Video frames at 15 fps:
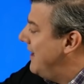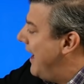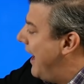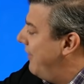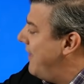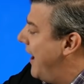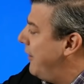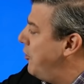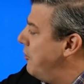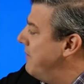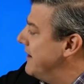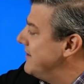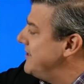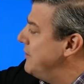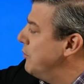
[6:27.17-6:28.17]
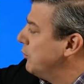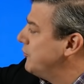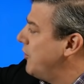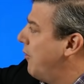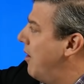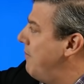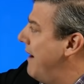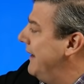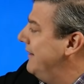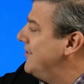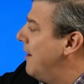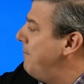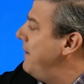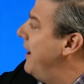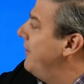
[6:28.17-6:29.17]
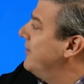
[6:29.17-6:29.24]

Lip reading: and that humidity also remains up here.